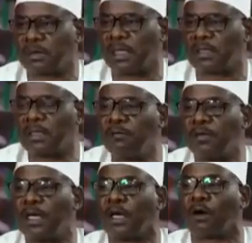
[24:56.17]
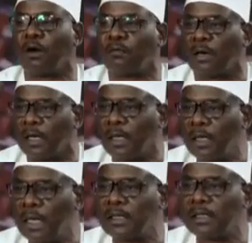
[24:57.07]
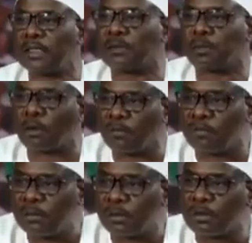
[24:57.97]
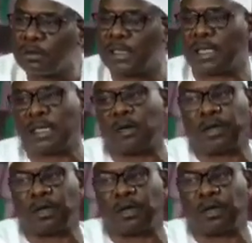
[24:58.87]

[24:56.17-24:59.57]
That yeah. if they recover and there is profit because they are now a